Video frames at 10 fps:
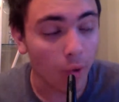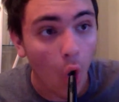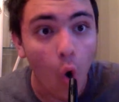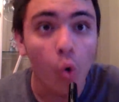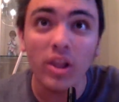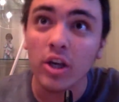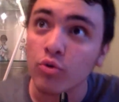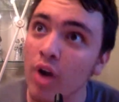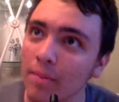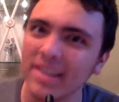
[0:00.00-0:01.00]
Holy
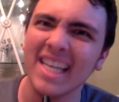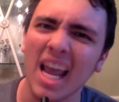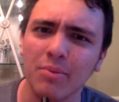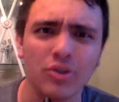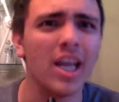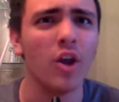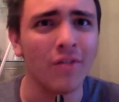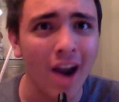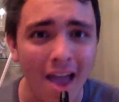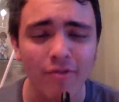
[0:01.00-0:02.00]
crap, these apes are taking
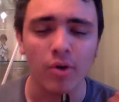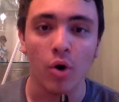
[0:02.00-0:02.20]
over everywhere.